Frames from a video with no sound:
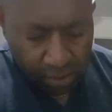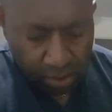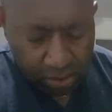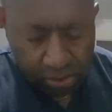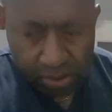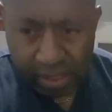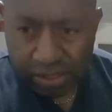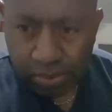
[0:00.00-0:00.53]

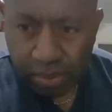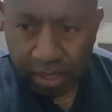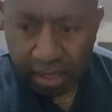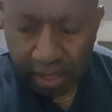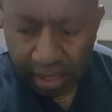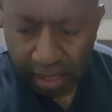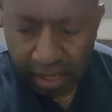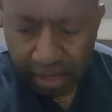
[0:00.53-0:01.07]
So that's
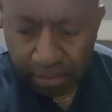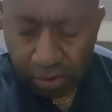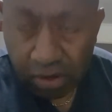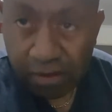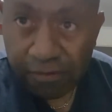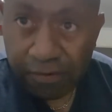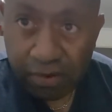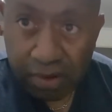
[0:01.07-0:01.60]
what I'm
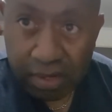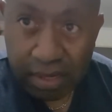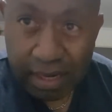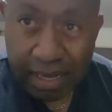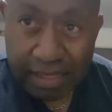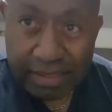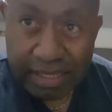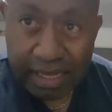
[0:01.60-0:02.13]
looking for in the
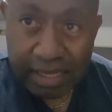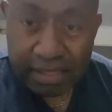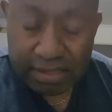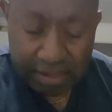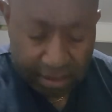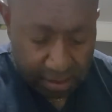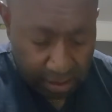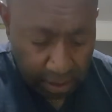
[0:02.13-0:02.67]
last
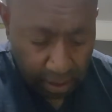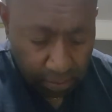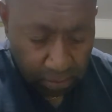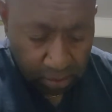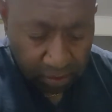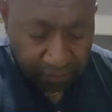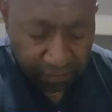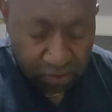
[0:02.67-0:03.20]
days. I'm
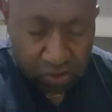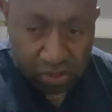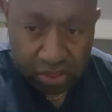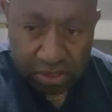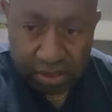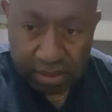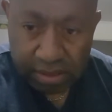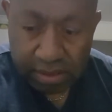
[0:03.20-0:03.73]
looking for
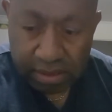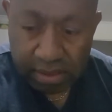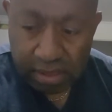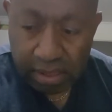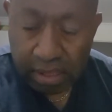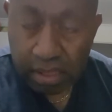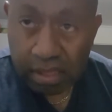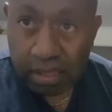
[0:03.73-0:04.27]
churches
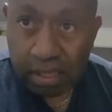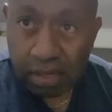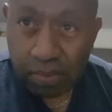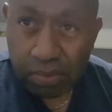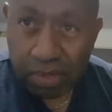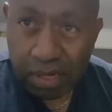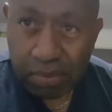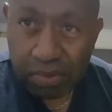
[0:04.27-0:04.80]
that are
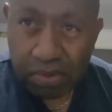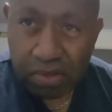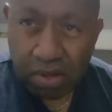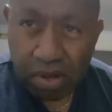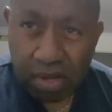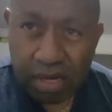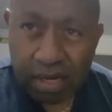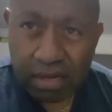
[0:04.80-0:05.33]
really with
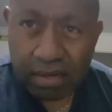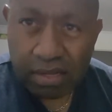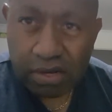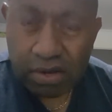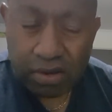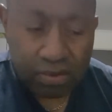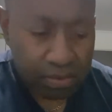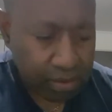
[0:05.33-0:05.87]
God and you
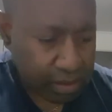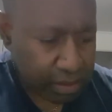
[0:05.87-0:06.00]
know